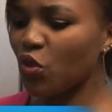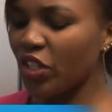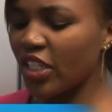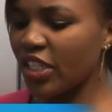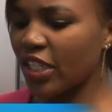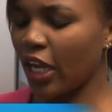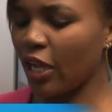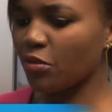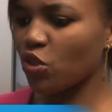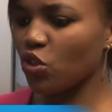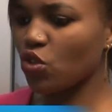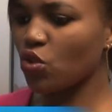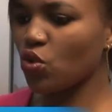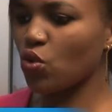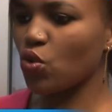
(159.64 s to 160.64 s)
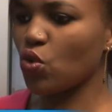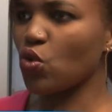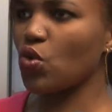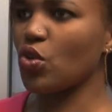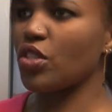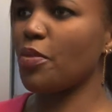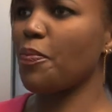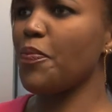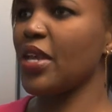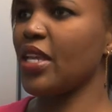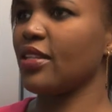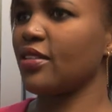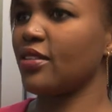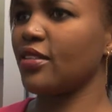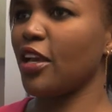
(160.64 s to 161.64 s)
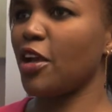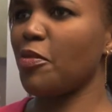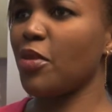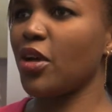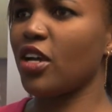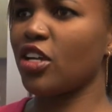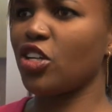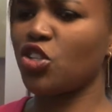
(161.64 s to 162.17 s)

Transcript: when it comes to the beats? Some are